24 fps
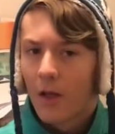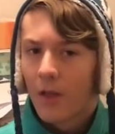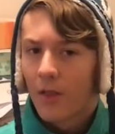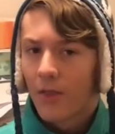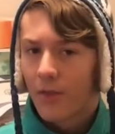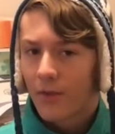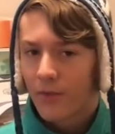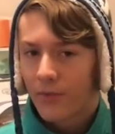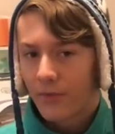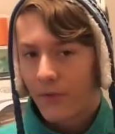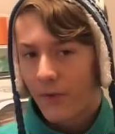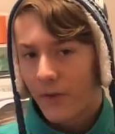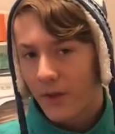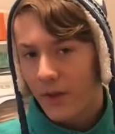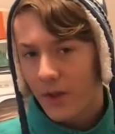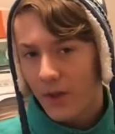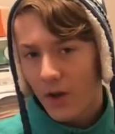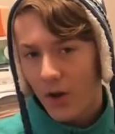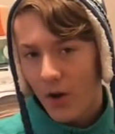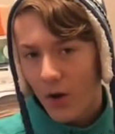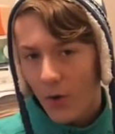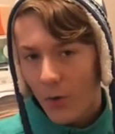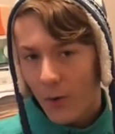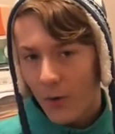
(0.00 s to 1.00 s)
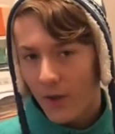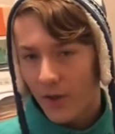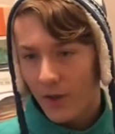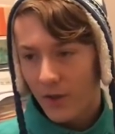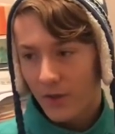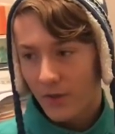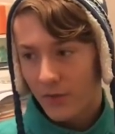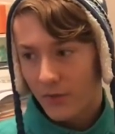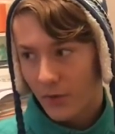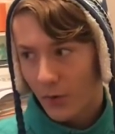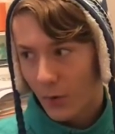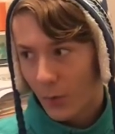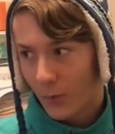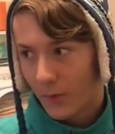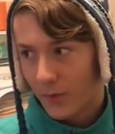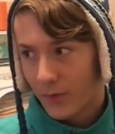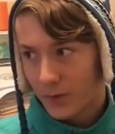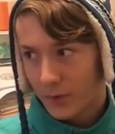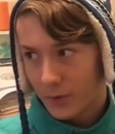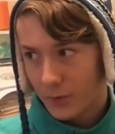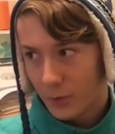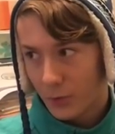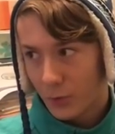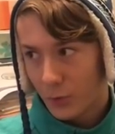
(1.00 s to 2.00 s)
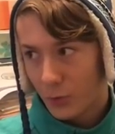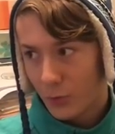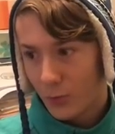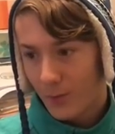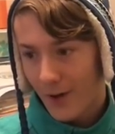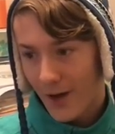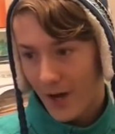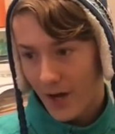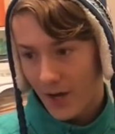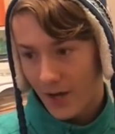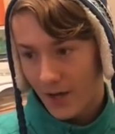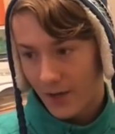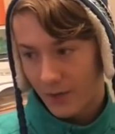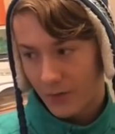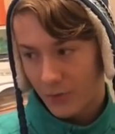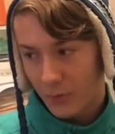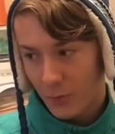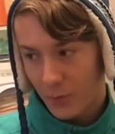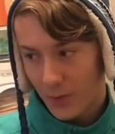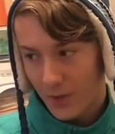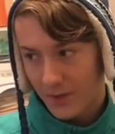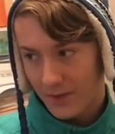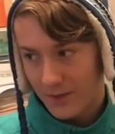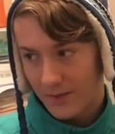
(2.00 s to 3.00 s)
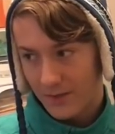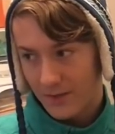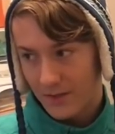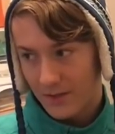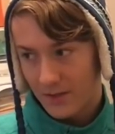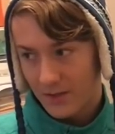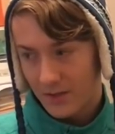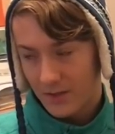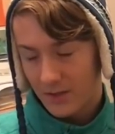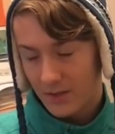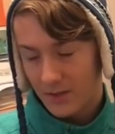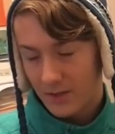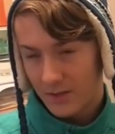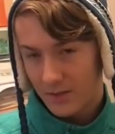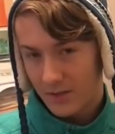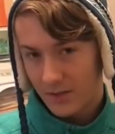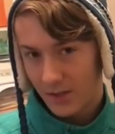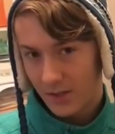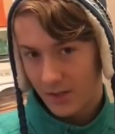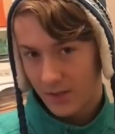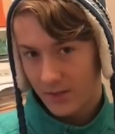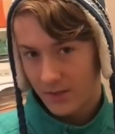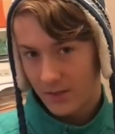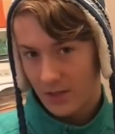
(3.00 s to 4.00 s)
this video is overdue by 26